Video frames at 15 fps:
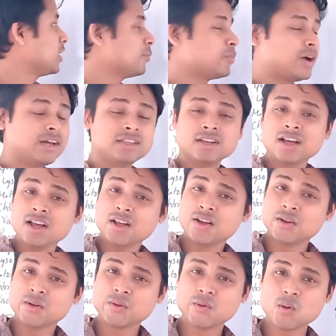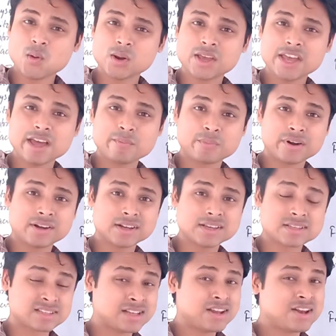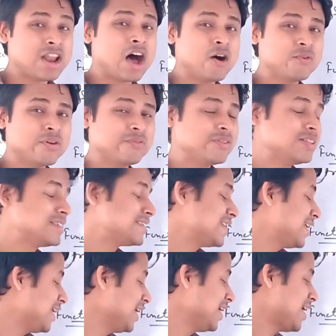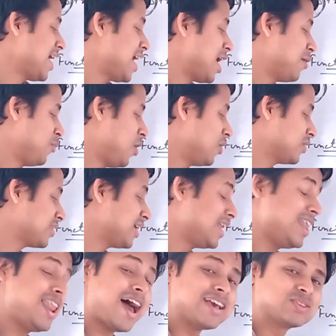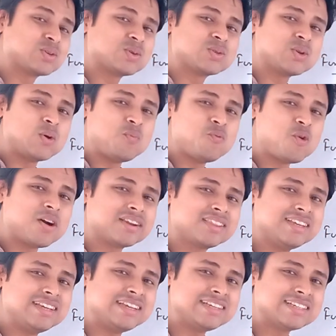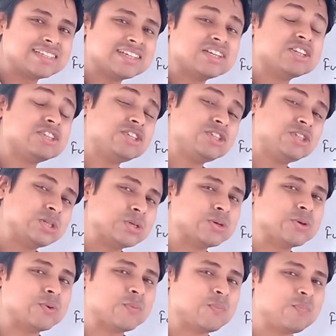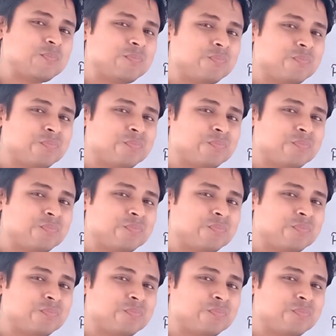done by the Golgi apparatus. Now we will see about the lysosome, what it do.